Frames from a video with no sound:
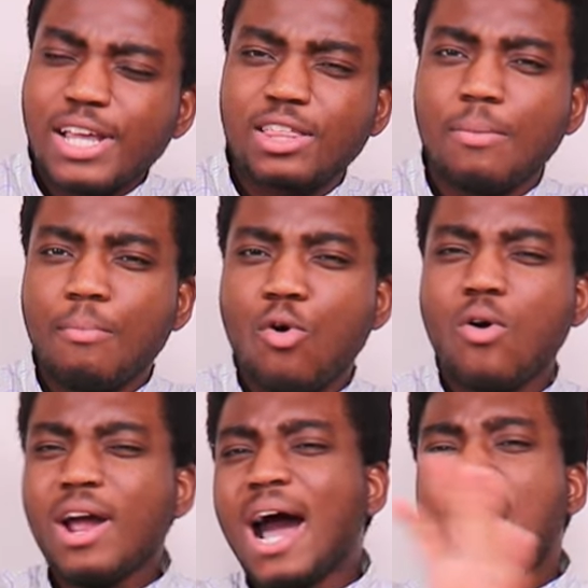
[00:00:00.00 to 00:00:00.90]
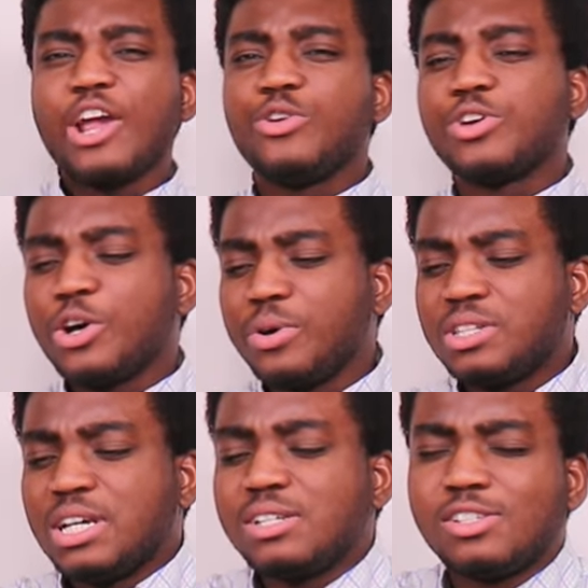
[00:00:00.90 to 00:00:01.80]
like the more higher you go, it
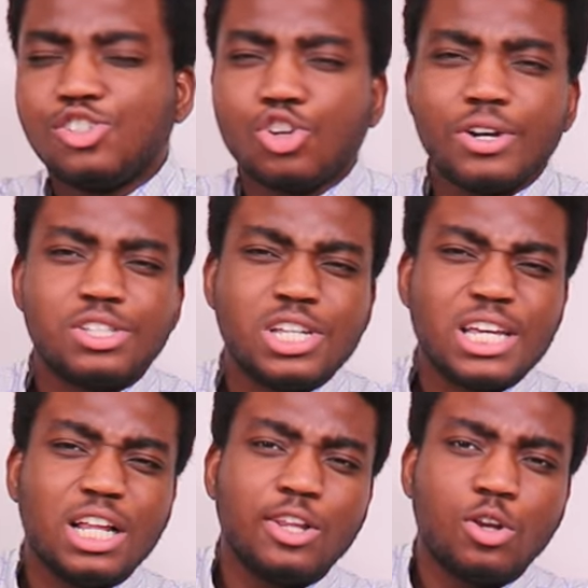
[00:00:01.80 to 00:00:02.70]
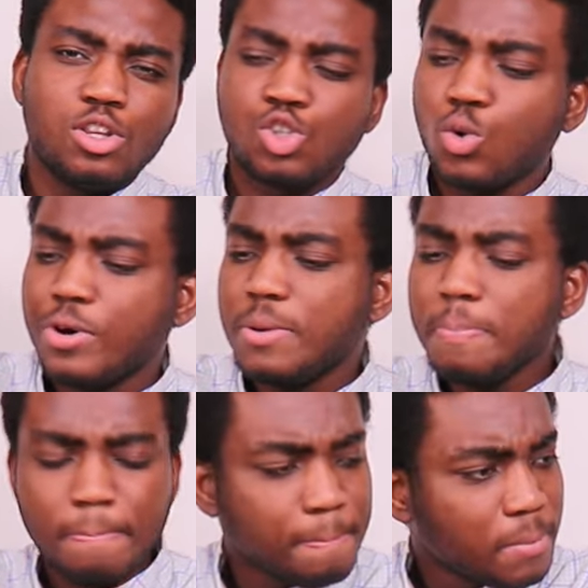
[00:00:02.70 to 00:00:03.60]
does start to get a little distorted,
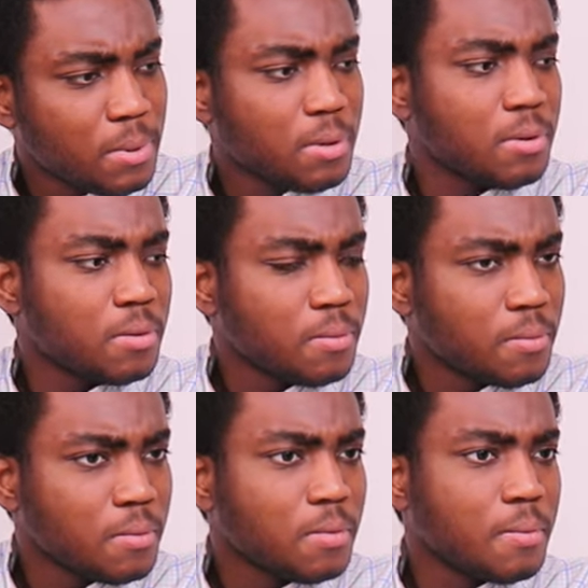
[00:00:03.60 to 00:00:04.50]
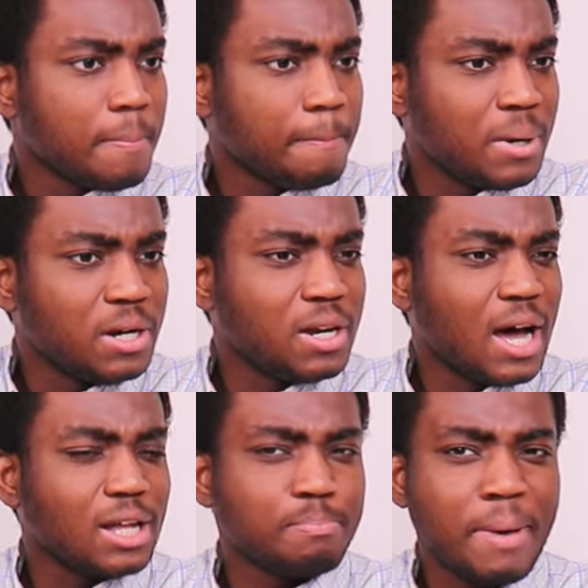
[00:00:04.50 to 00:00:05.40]
but
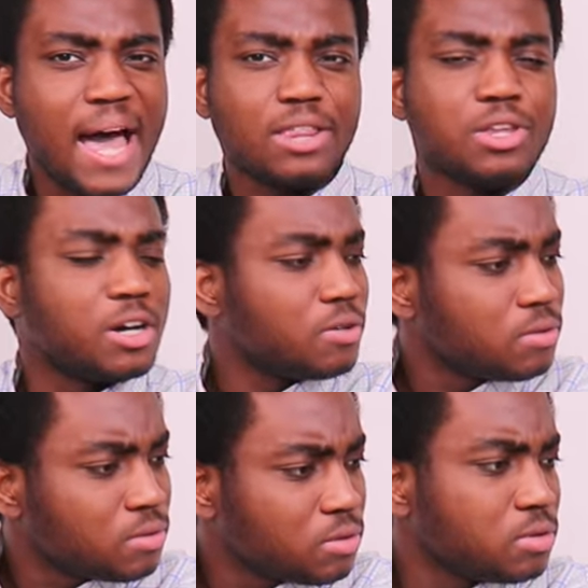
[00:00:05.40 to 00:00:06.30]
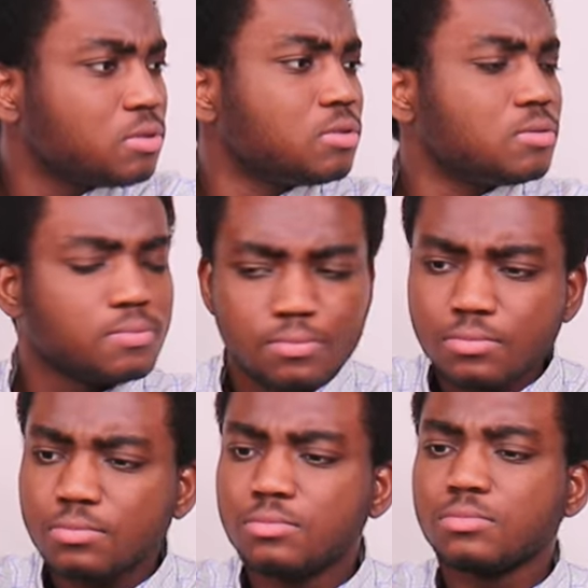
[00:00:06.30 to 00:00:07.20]
not bad though.